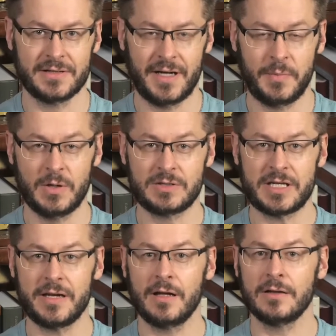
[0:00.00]
I
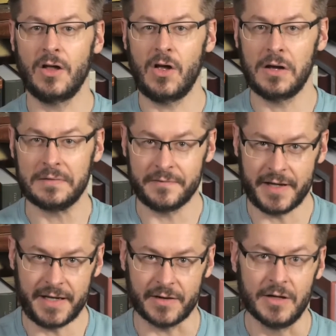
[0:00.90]
posted a long
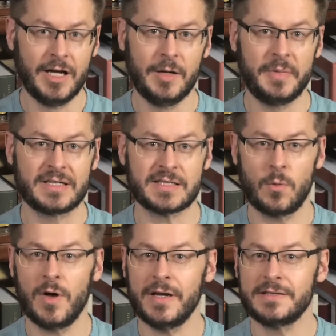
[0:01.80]
video because I
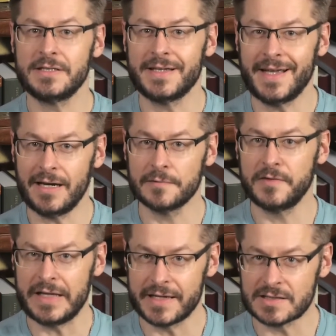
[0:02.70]
wanted to
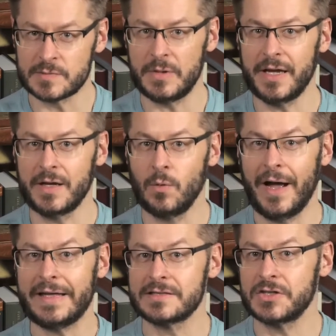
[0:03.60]
carefully explain
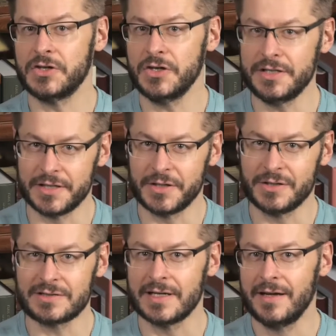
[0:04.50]
why it's good
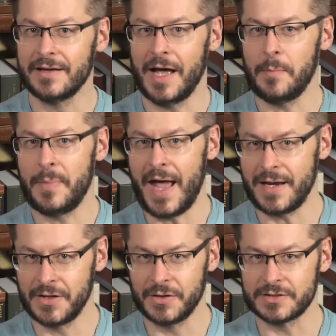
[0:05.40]
news, not
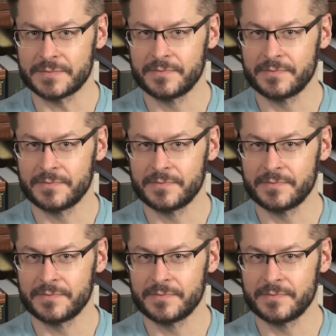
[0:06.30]
bad news.